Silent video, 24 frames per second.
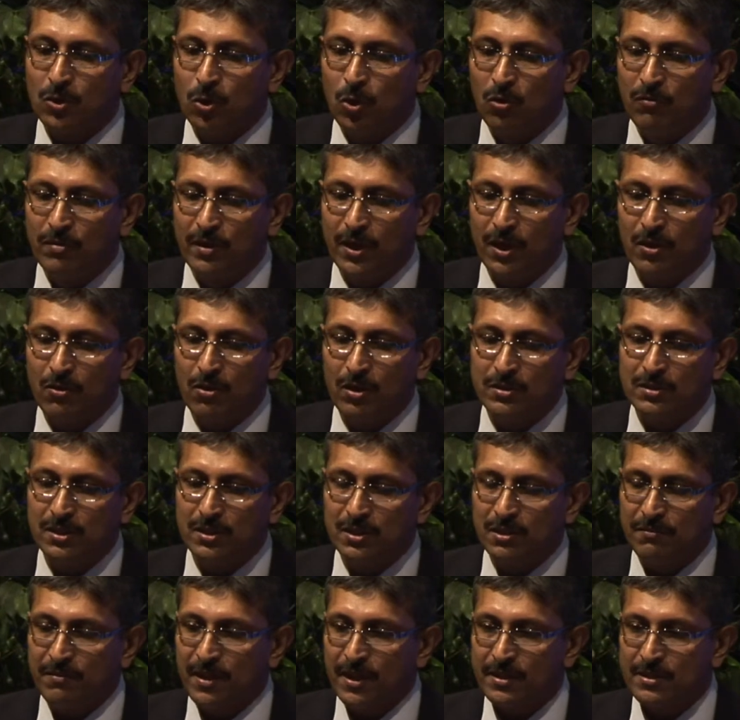over a crossing
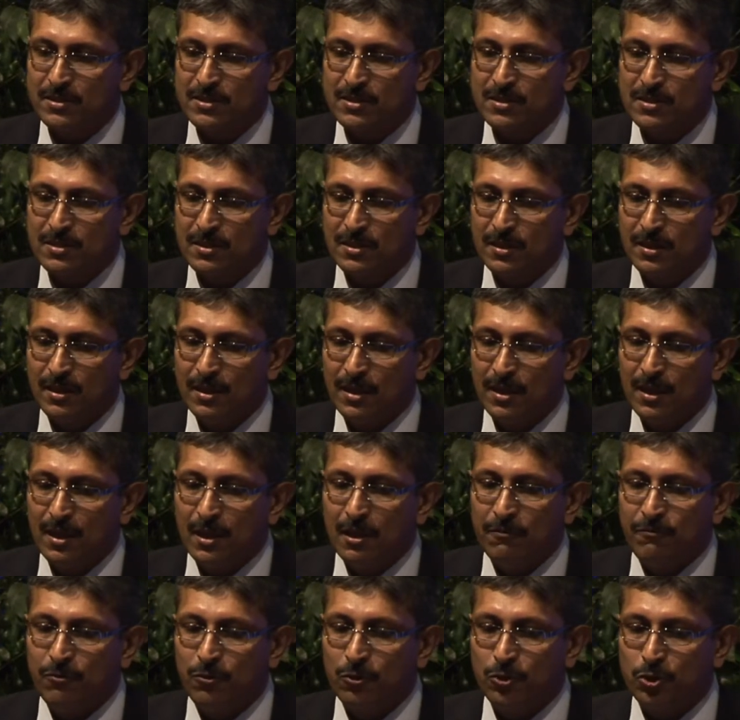device.
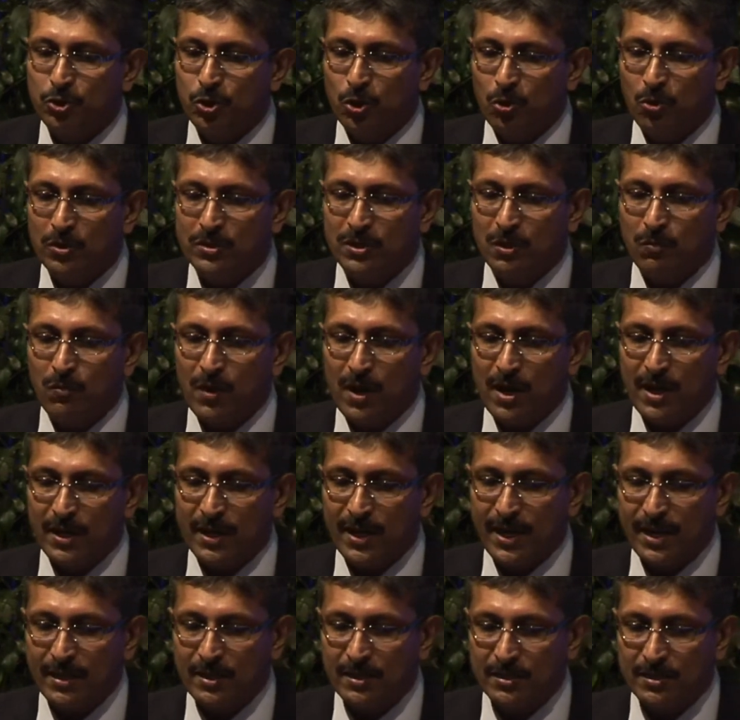If you chose a wire
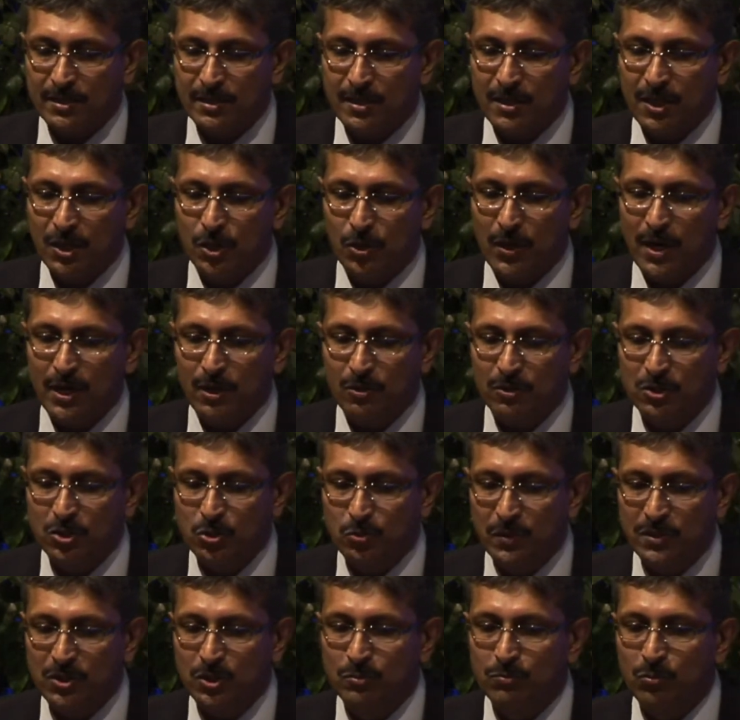catheter, you had to
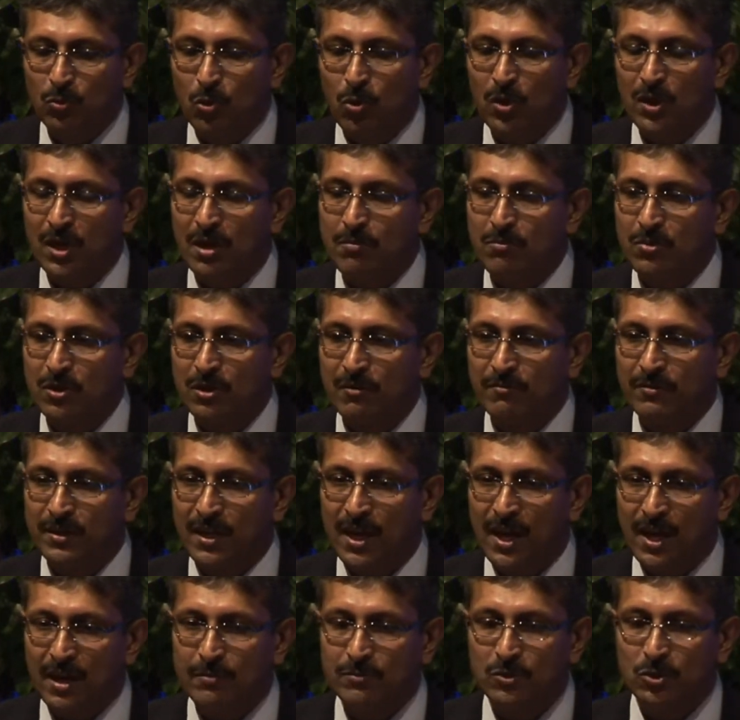switch more number of
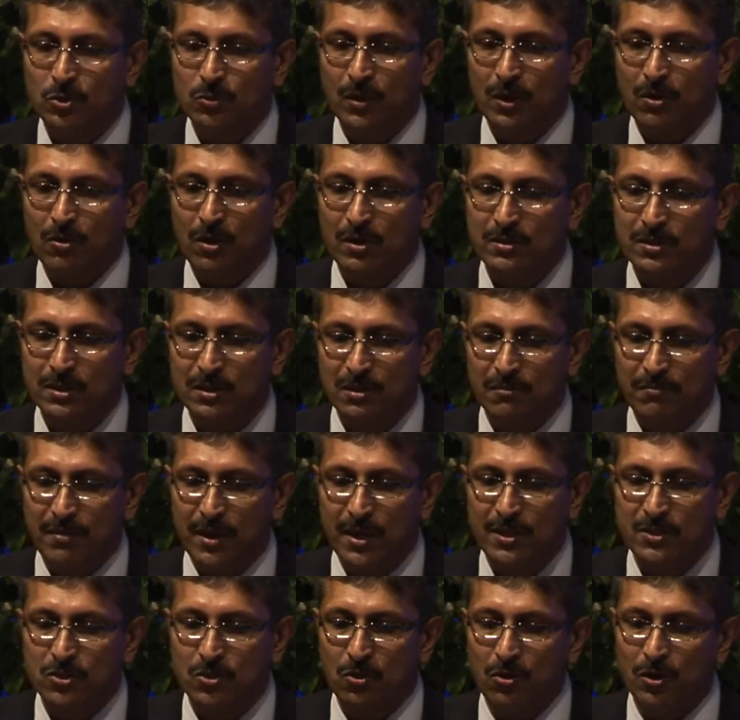times to a crossing
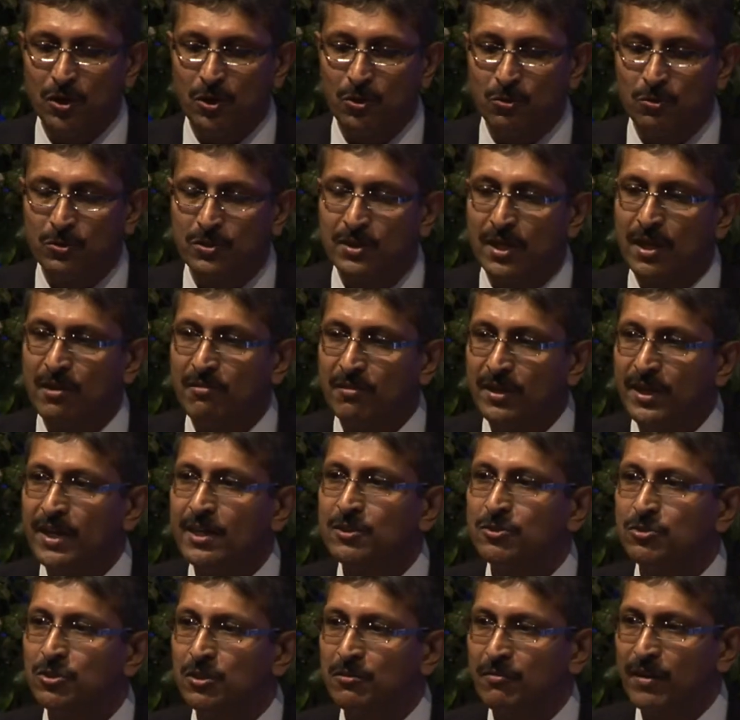device or use a
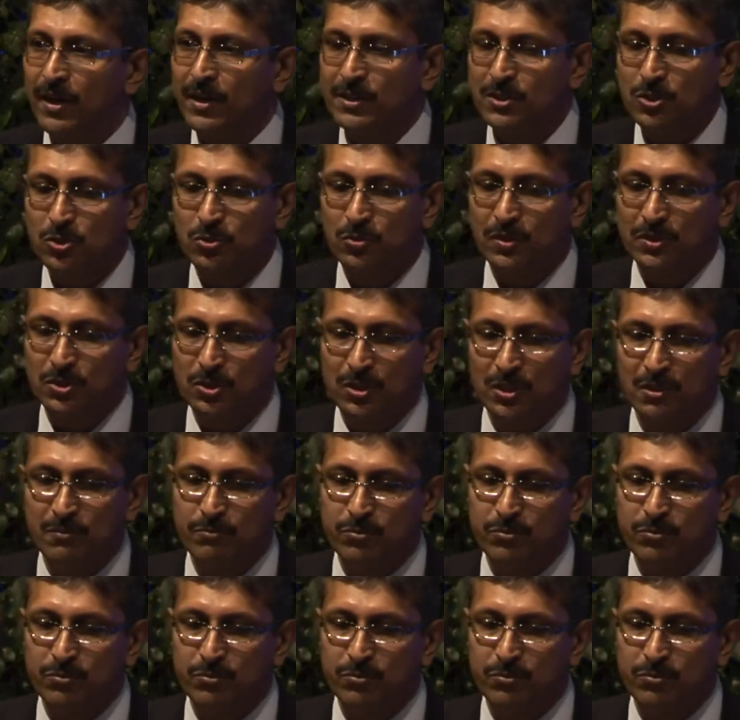re-entry device to achieve